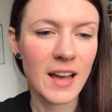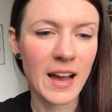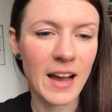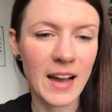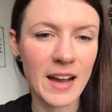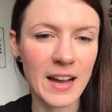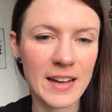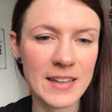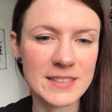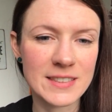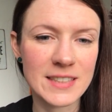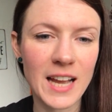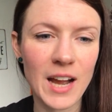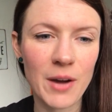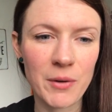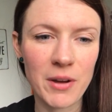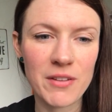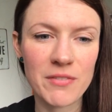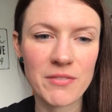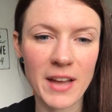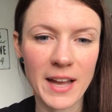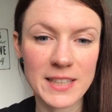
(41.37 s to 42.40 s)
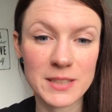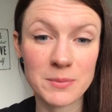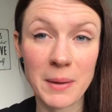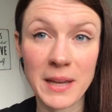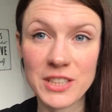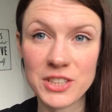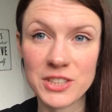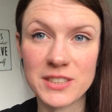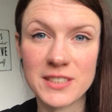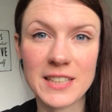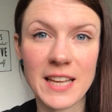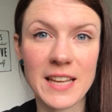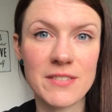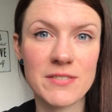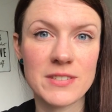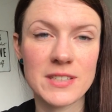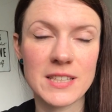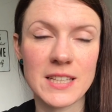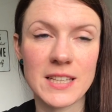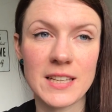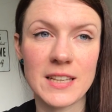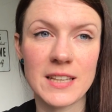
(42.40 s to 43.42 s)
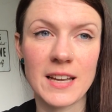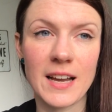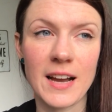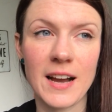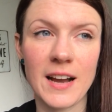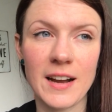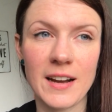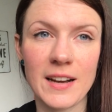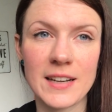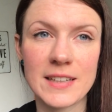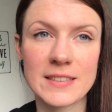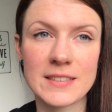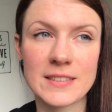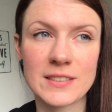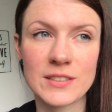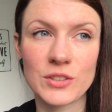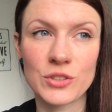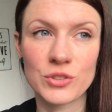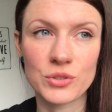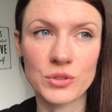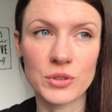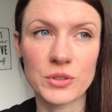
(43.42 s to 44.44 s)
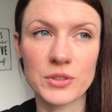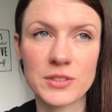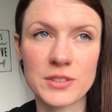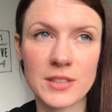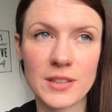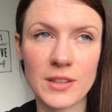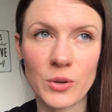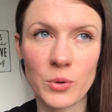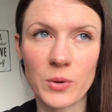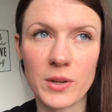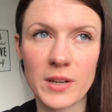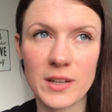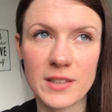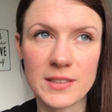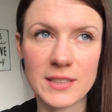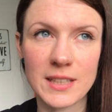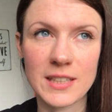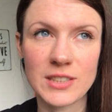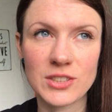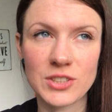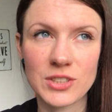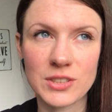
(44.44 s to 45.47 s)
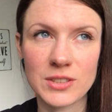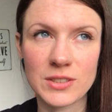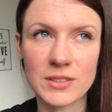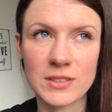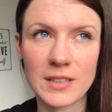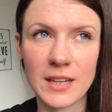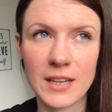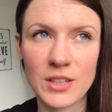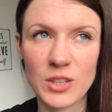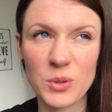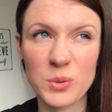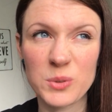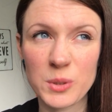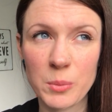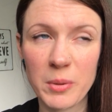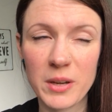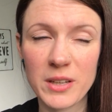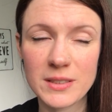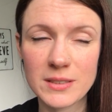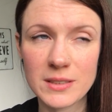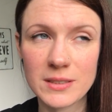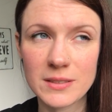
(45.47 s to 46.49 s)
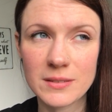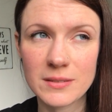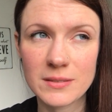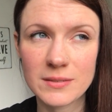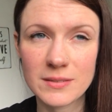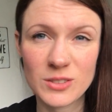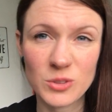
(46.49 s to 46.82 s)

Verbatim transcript: and how it affects patient safety and the trust and the organisation and you as a person,